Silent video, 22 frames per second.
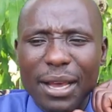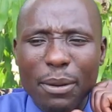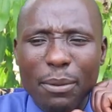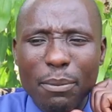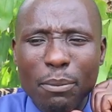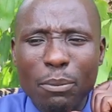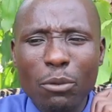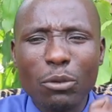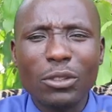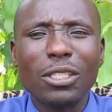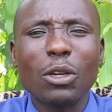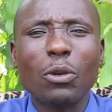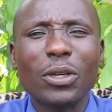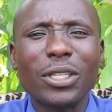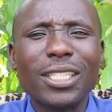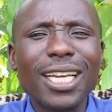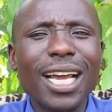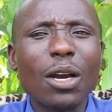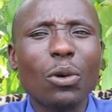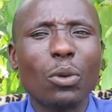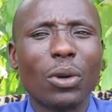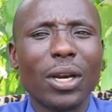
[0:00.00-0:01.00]

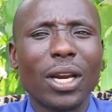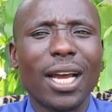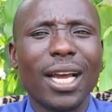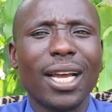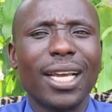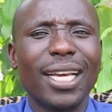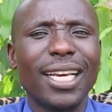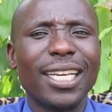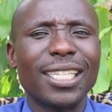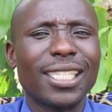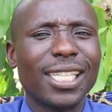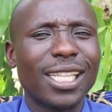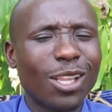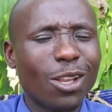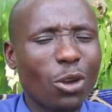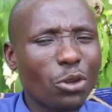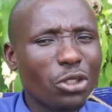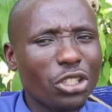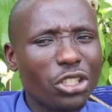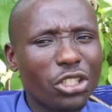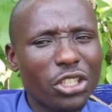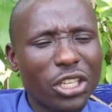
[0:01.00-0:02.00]
Wetangula is
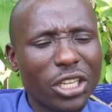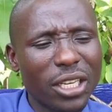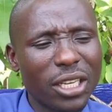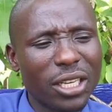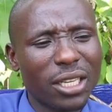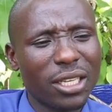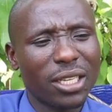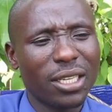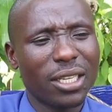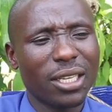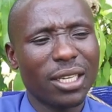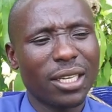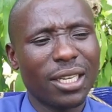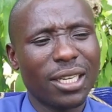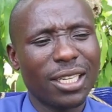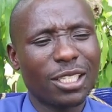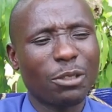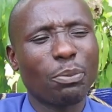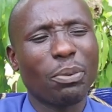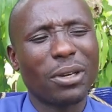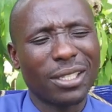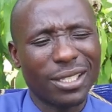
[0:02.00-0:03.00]
launching
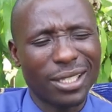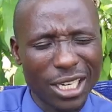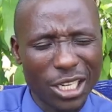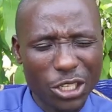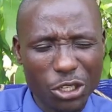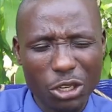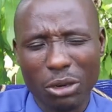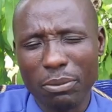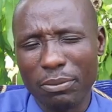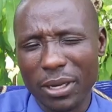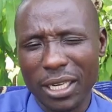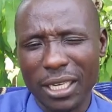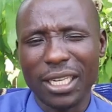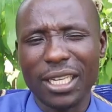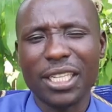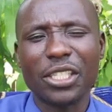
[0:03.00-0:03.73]
his presidential bid.